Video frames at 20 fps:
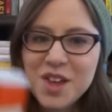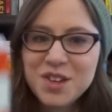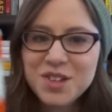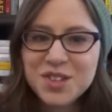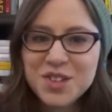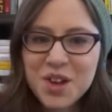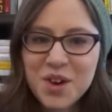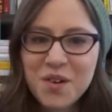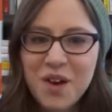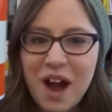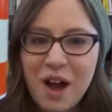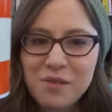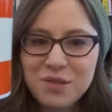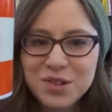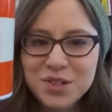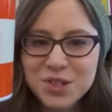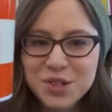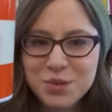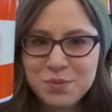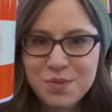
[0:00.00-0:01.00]
so I
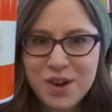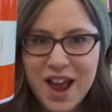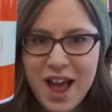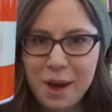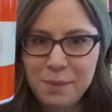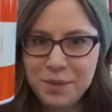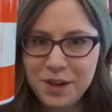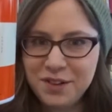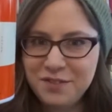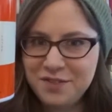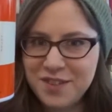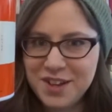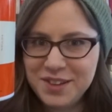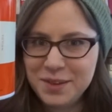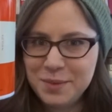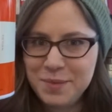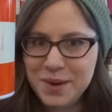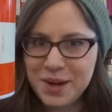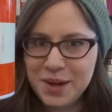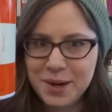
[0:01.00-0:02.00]
was super happy to
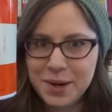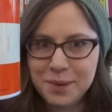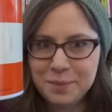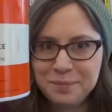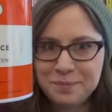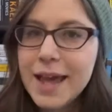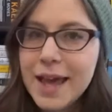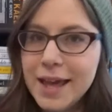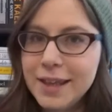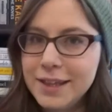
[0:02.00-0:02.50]
finally pick it up.